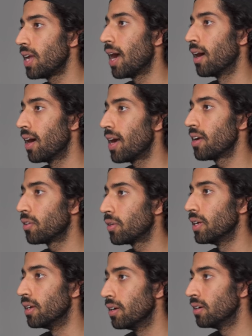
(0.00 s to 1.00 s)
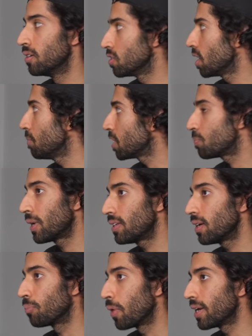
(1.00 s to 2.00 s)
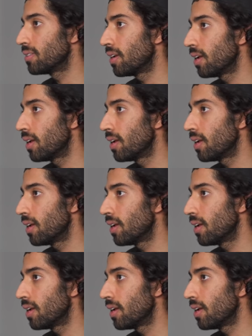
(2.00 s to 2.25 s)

Yeah, I agree. Should I be expecting a prank